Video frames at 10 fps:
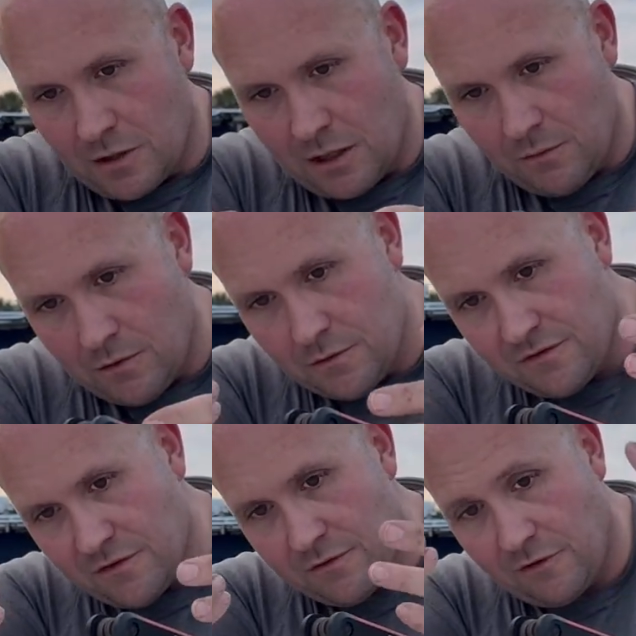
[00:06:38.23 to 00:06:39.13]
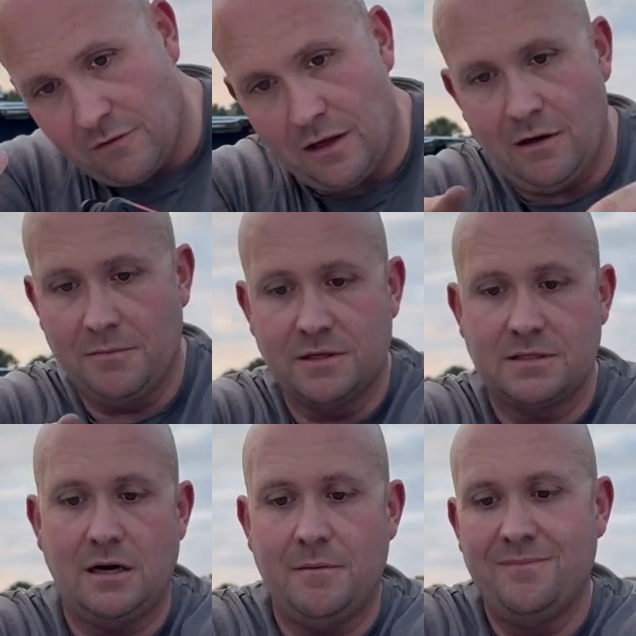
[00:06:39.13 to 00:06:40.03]
I want. So that's all. I'm going to
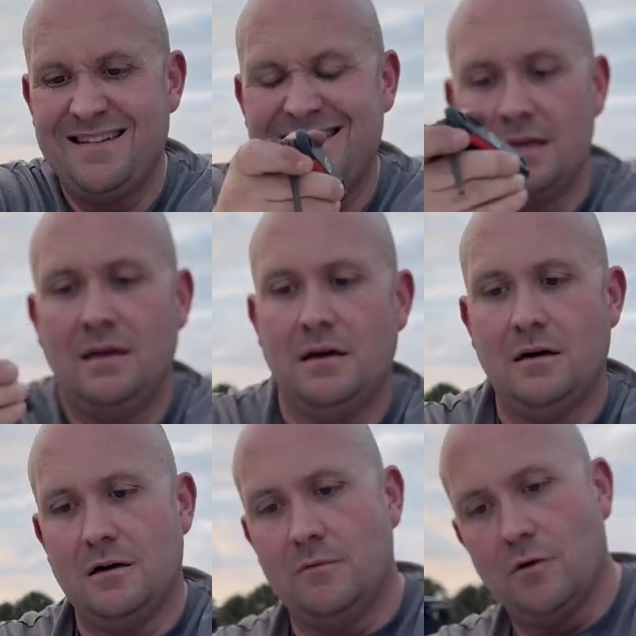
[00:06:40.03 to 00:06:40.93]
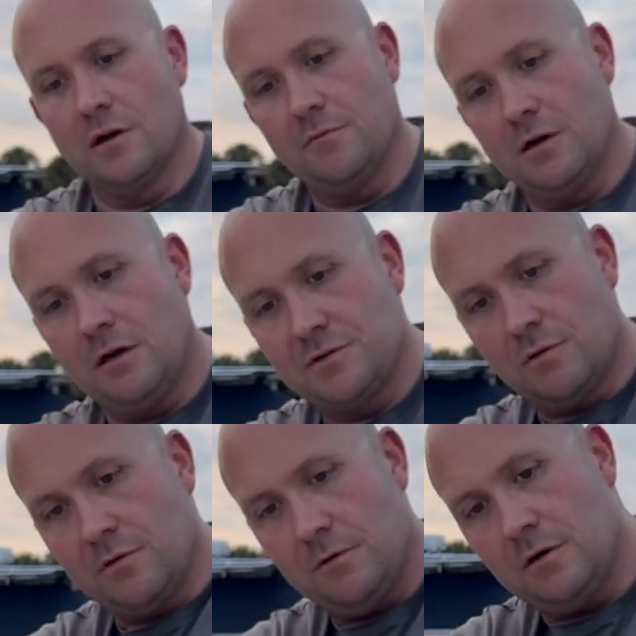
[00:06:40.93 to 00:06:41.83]
stop. We're going to run
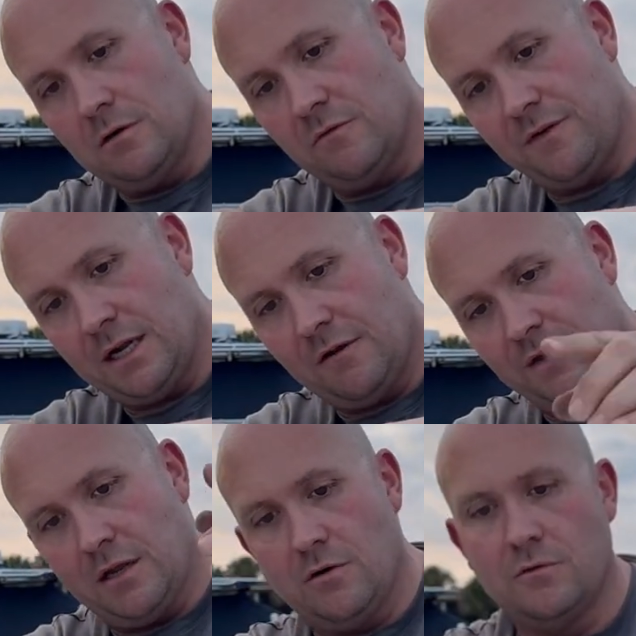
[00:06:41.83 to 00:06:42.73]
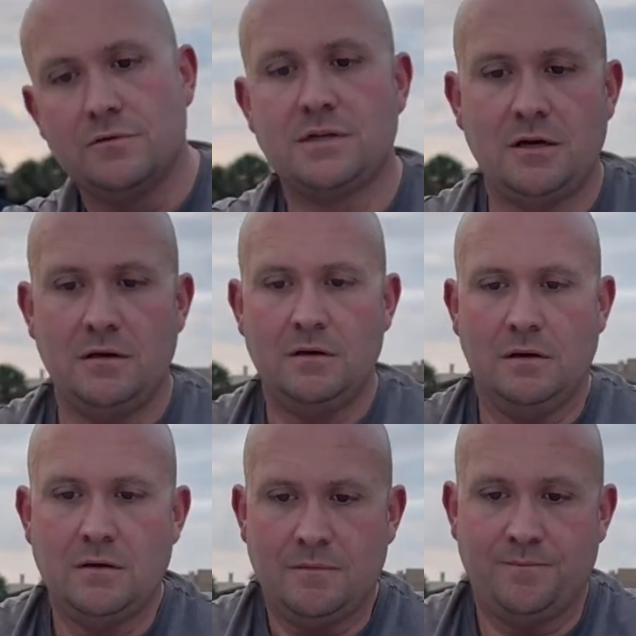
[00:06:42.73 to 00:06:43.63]
offshore tomorrow. We'll find out if that holds,
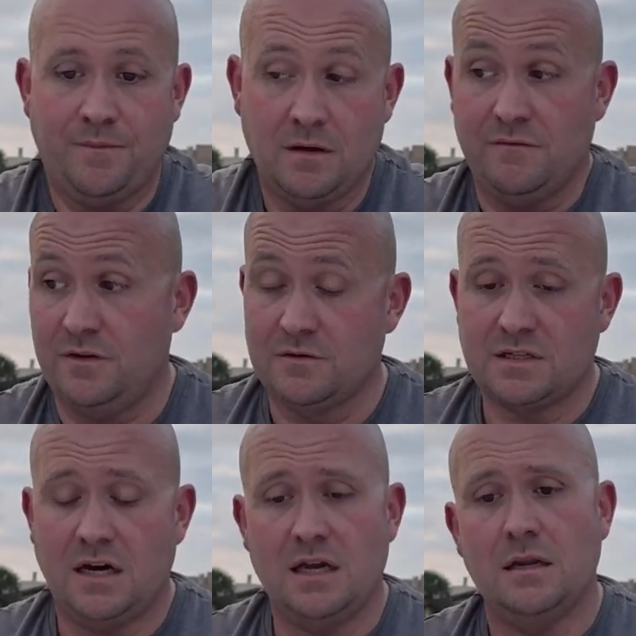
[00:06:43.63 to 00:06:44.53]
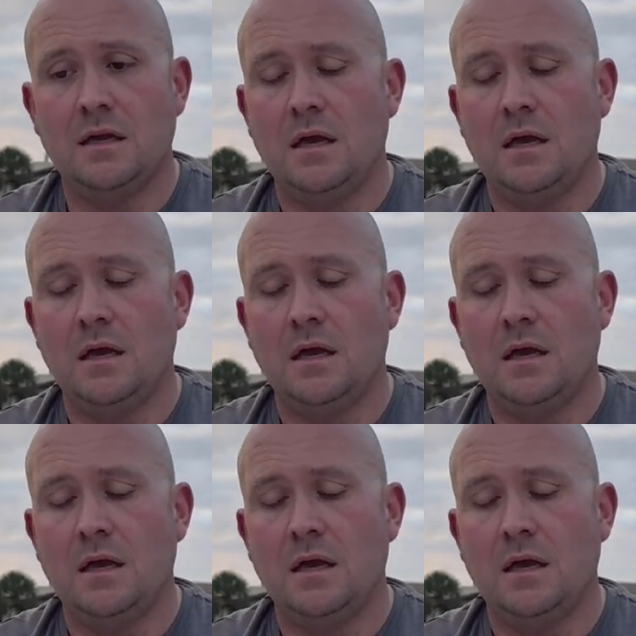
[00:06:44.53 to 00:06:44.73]
feels tight.